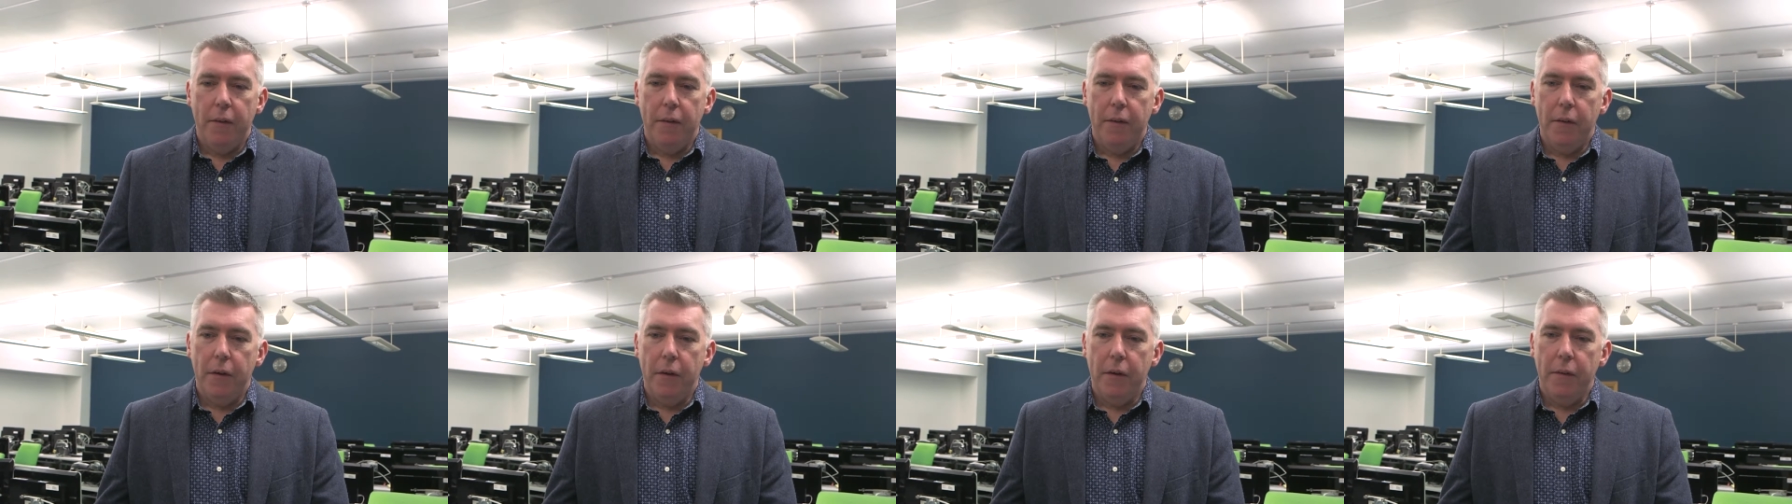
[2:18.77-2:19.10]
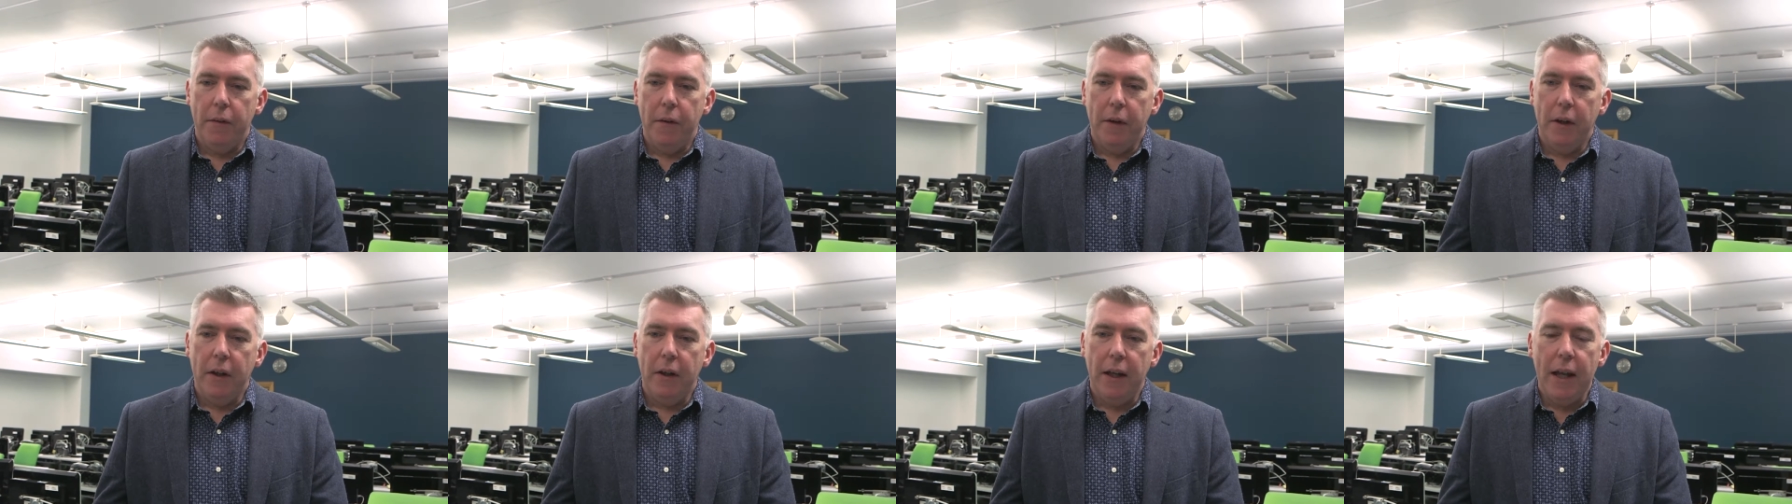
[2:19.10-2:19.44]

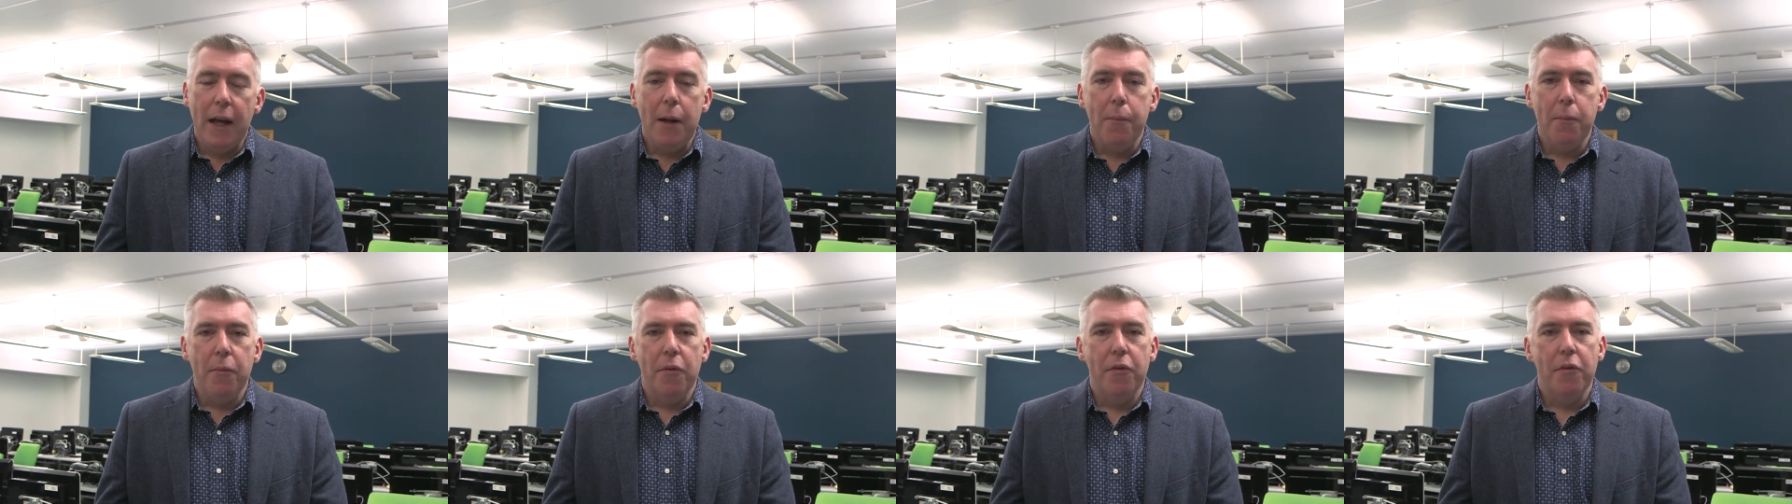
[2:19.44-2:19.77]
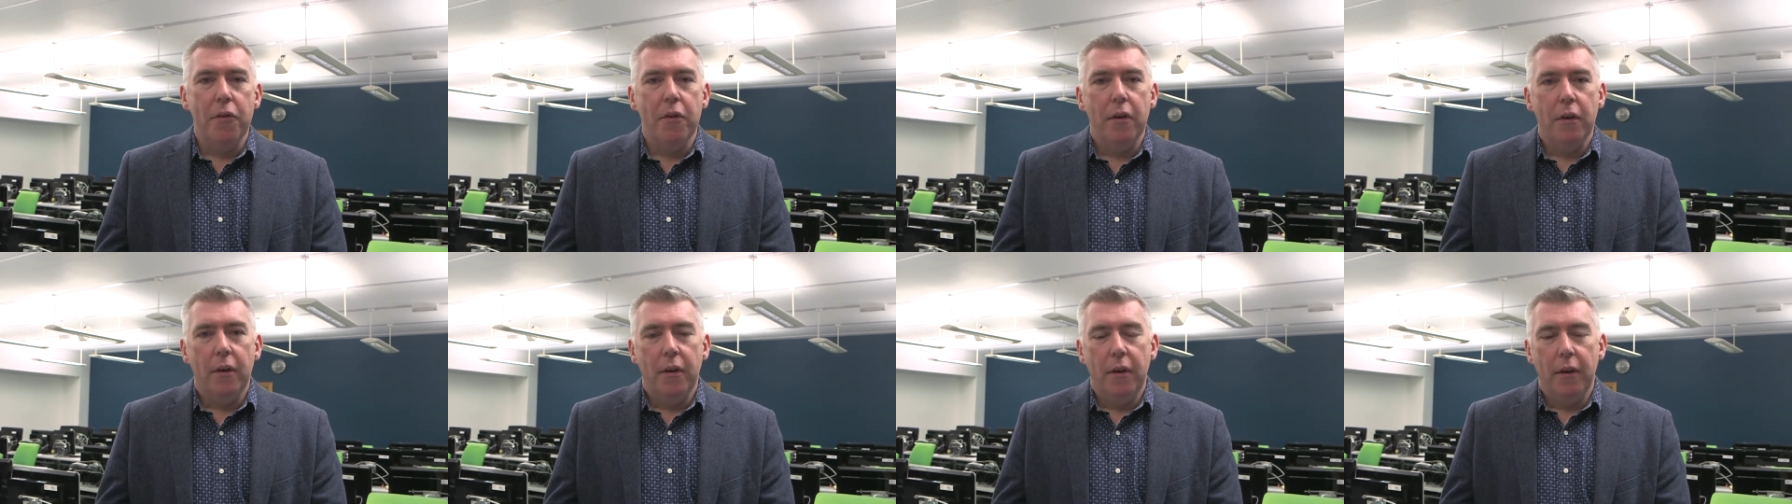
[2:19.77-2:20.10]
the
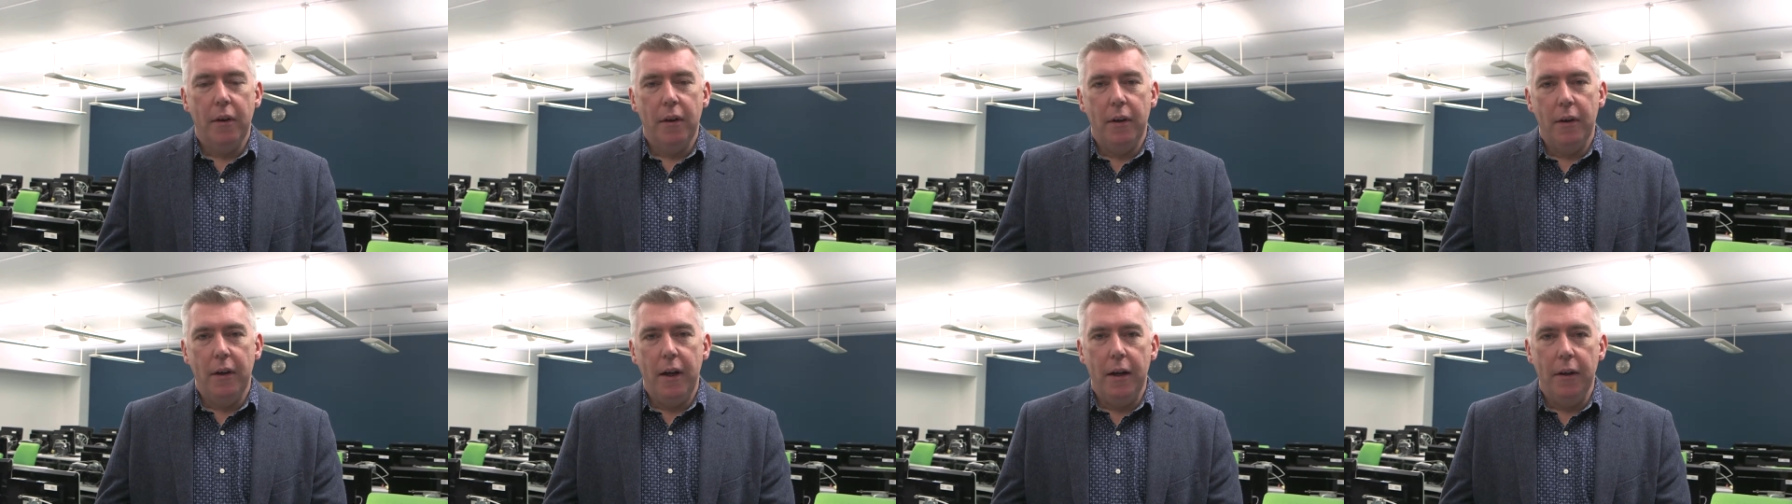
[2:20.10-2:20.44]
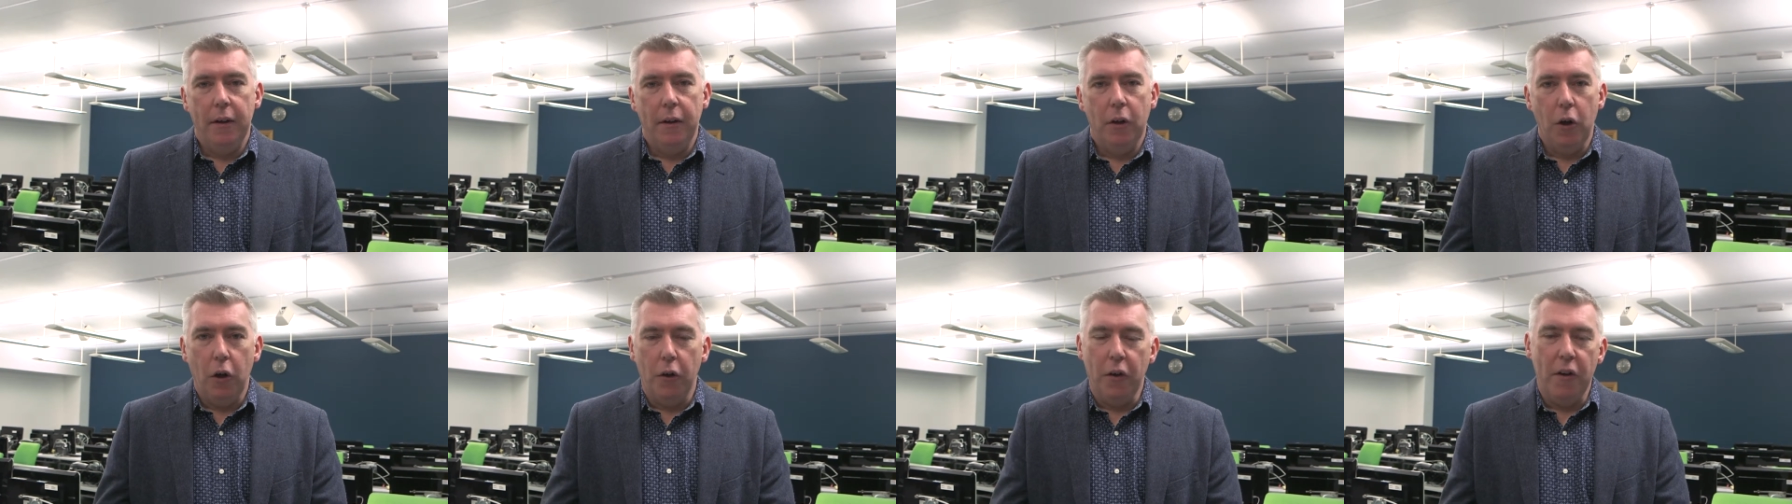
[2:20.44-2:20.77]
claims
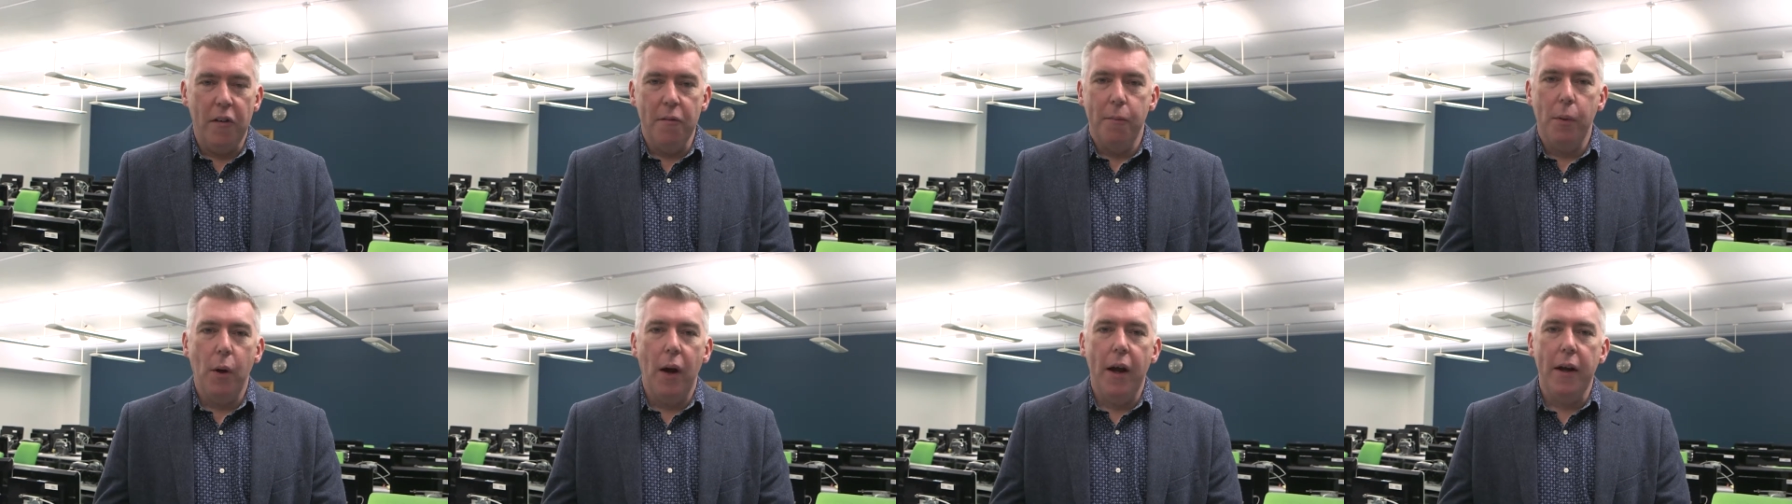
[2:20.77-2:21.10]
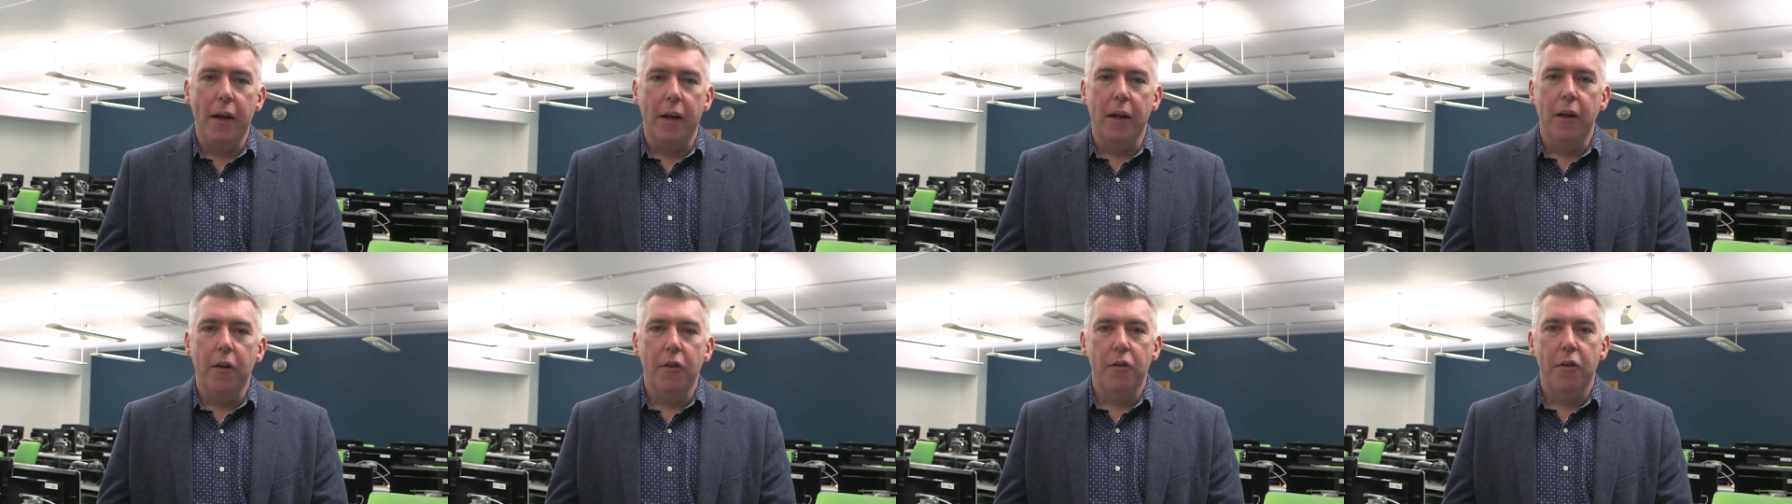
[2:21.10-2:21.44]
in cognitive
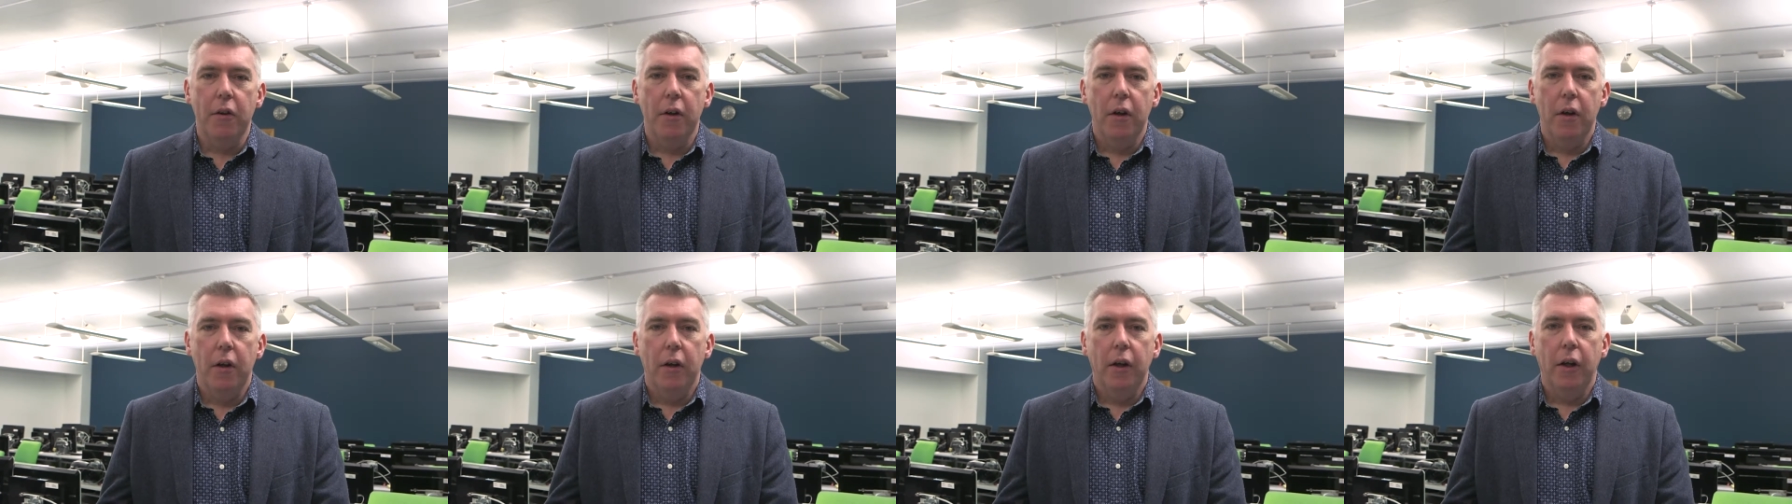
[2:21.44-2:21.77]
poetics